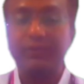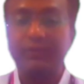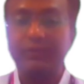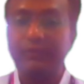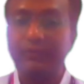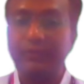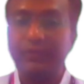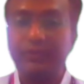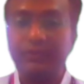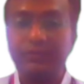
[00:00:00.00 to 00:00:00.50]
the
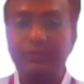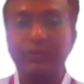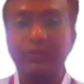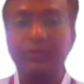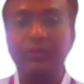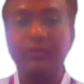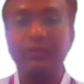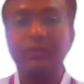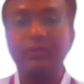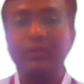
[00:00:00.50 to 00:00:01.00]
first
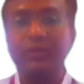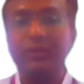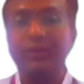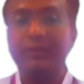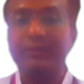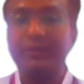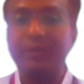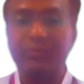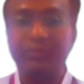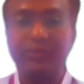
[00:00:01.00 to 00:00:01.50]
law
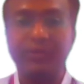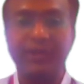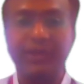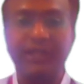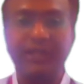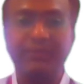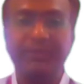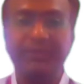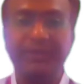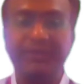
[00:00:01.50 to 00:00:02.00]
of
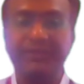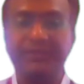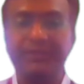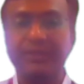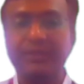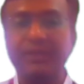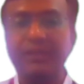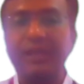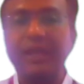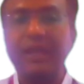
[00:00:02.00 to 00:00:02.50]
thermodynamics.
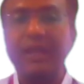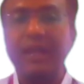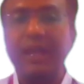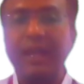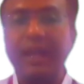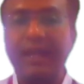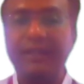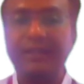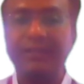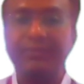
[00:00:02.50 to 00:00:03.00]

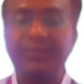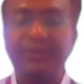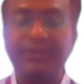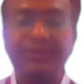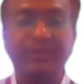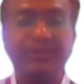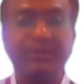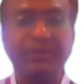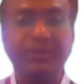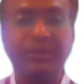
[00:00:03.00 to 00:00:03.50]
And the
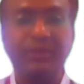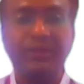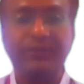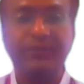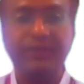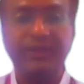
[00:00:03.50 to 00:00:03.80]
principle of